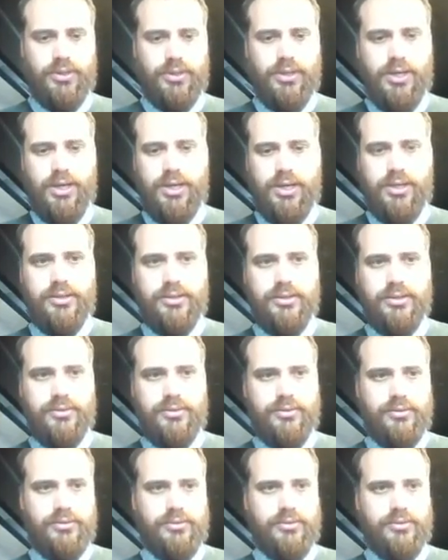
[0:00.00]
Okay,
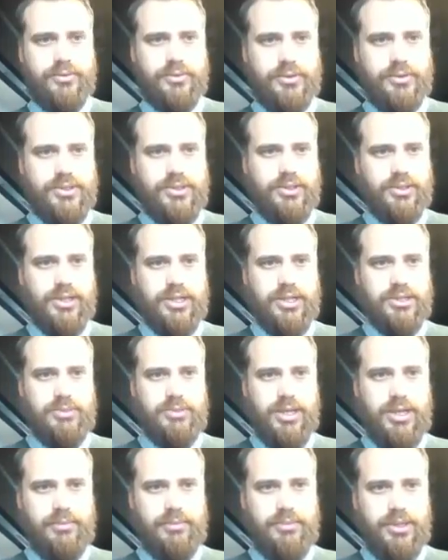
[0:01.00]
still asks
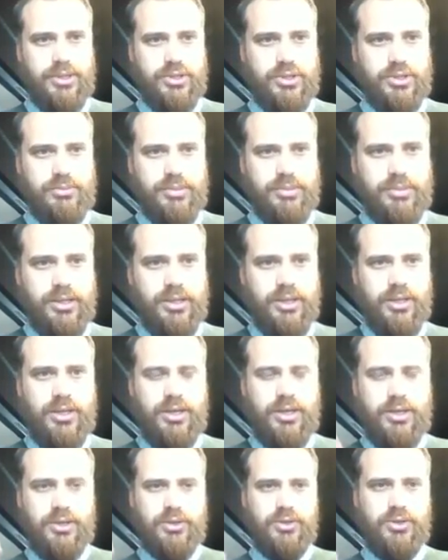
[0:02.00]
me how big it should be.
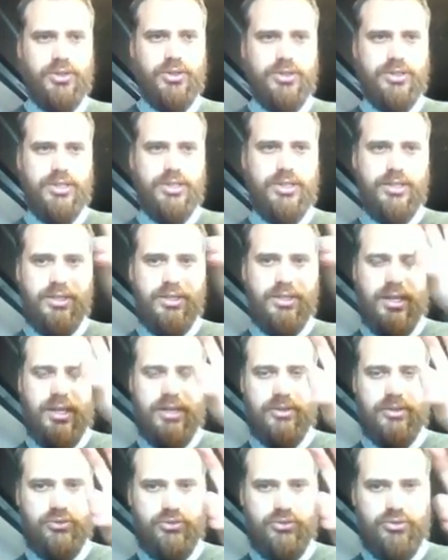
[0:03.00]
You can see
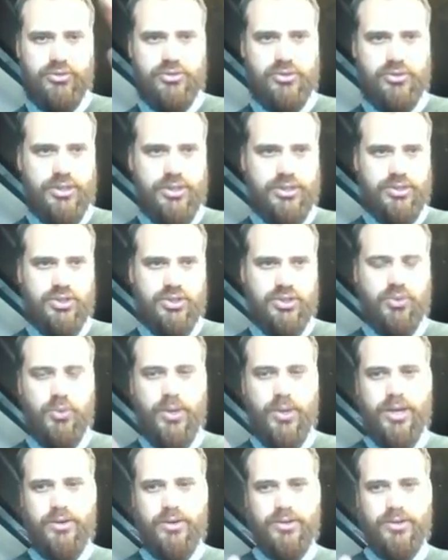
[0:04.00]
that
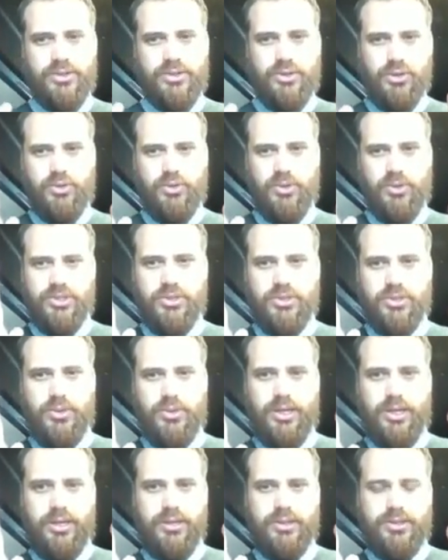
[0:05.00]
square is not quite square.